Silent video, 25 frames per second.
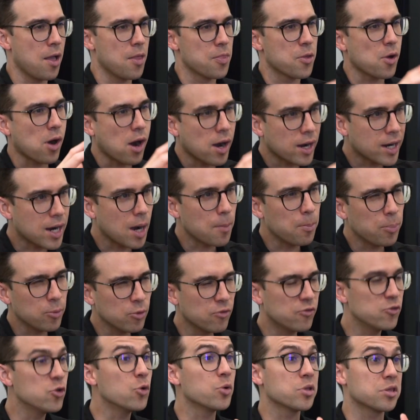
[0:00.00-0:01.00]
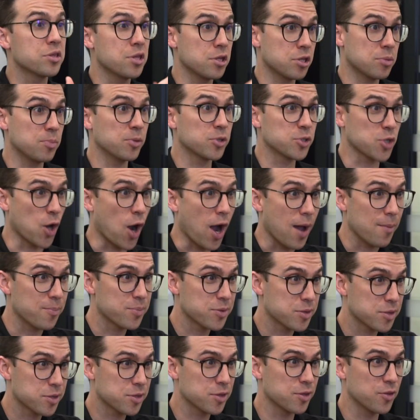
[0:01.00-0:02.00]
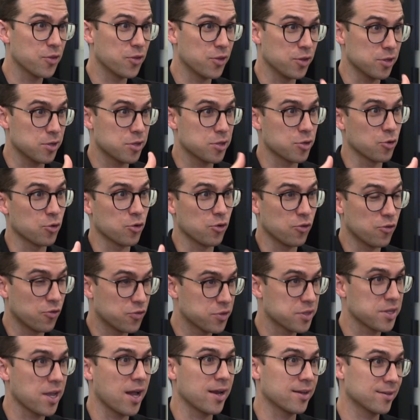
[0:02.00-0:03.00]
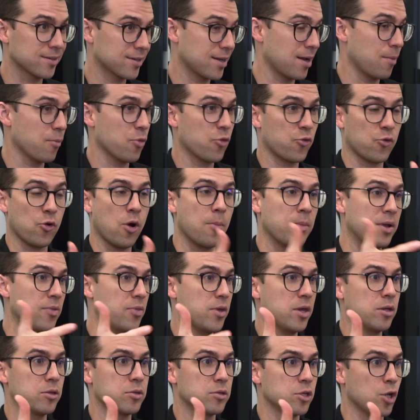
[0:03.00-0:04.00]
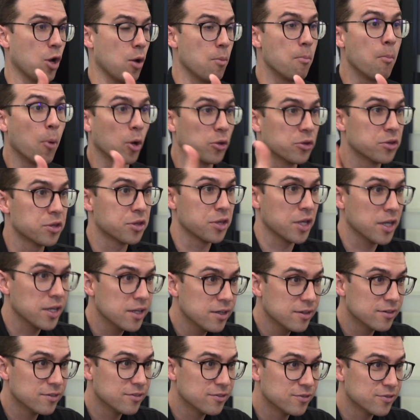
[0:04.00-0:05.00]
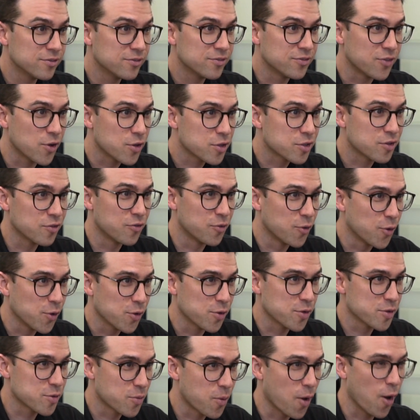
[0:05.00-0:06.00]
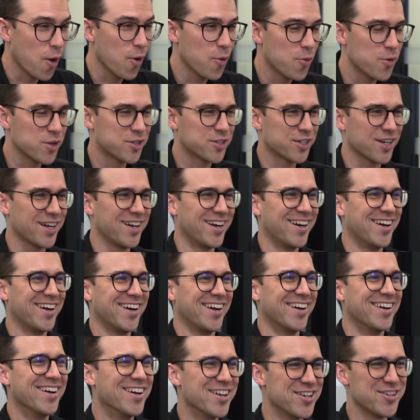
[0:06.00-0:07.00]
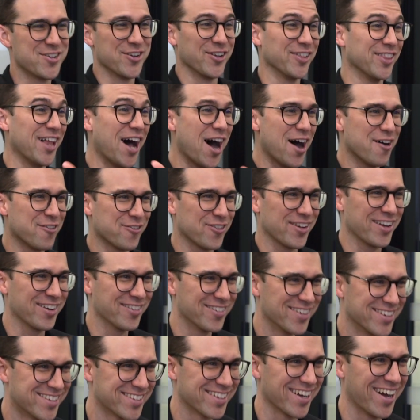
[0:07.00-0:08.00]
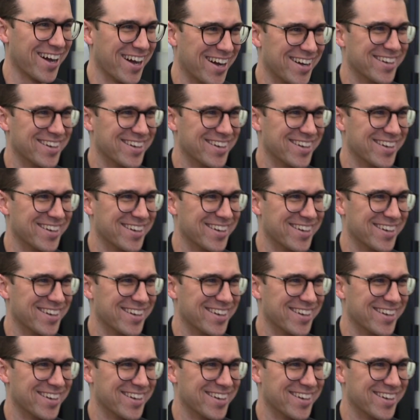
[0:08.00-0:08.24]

there are a couple of new assessment types that sort of started to come through. I mean, there's, you know, Mod C, first of all, as well, which you're laughing, which you